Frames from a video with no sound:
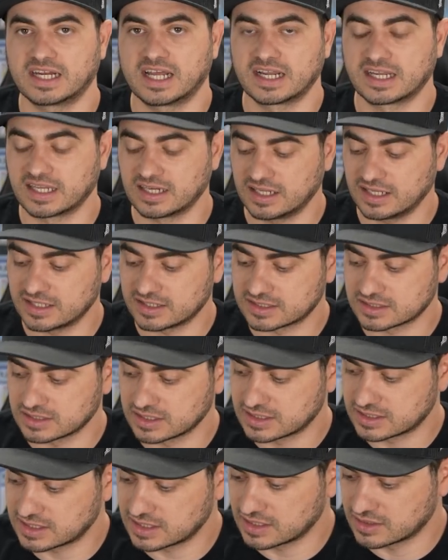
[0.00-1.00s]
I can
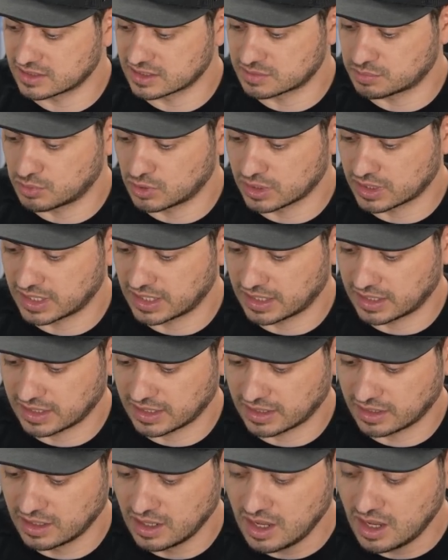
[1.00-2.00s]
easily see this book
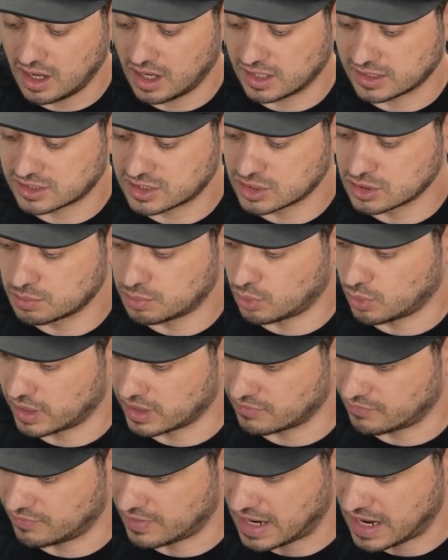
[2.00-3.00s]
getting a
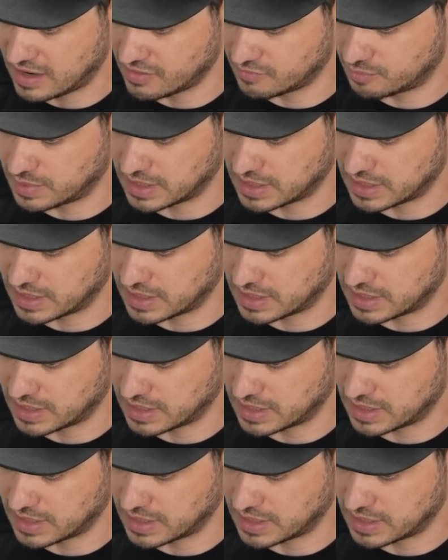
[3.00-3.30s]
2.5